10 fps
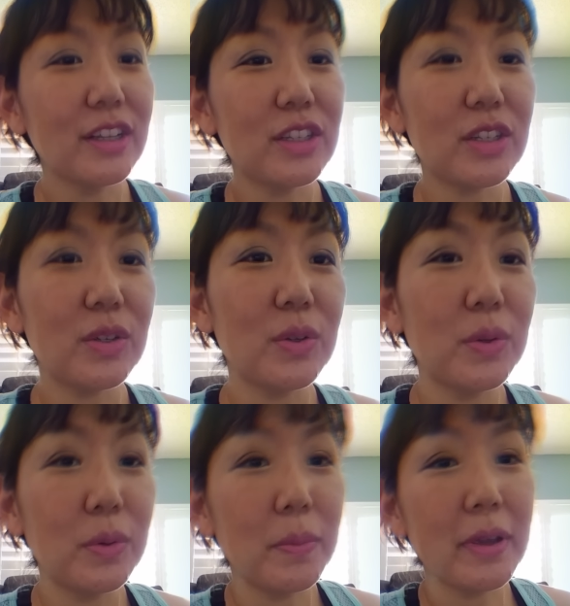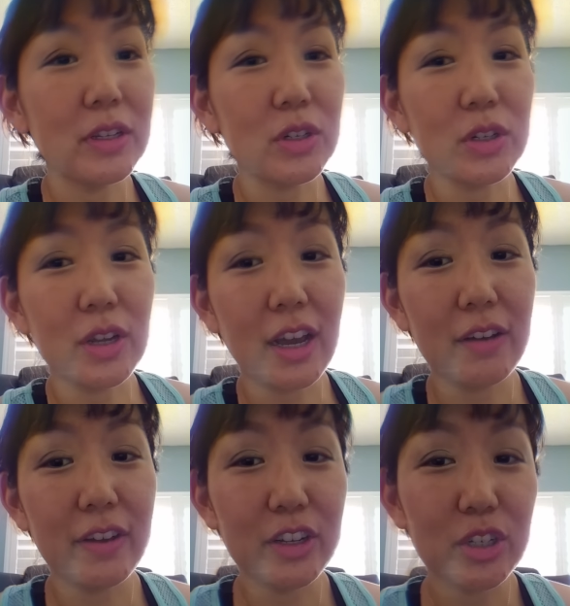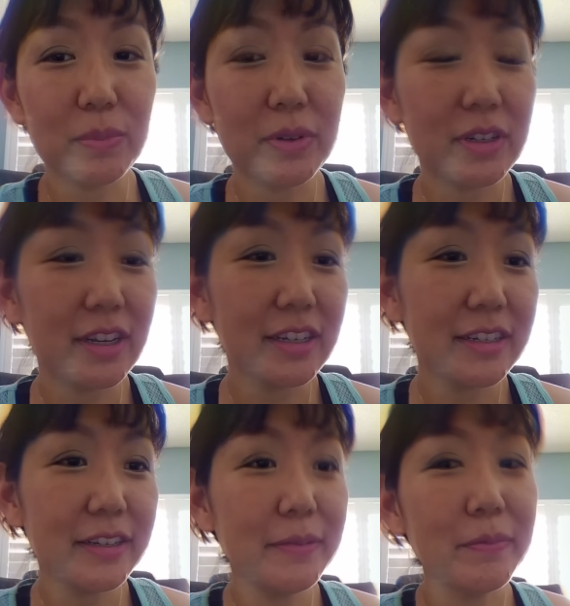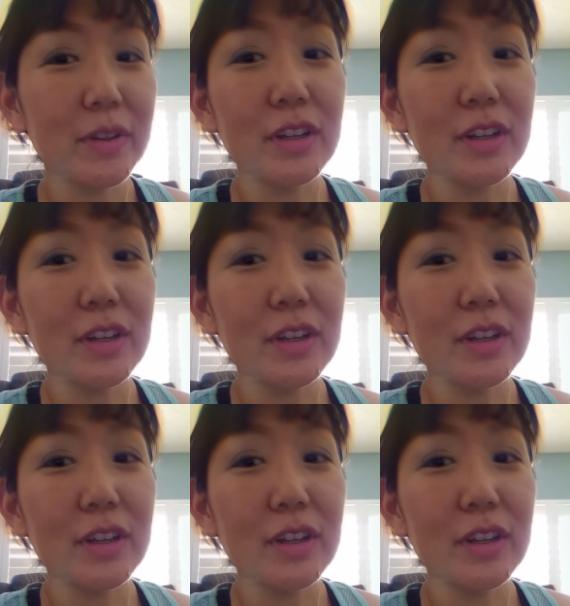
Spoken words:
to make sure to have extra protection.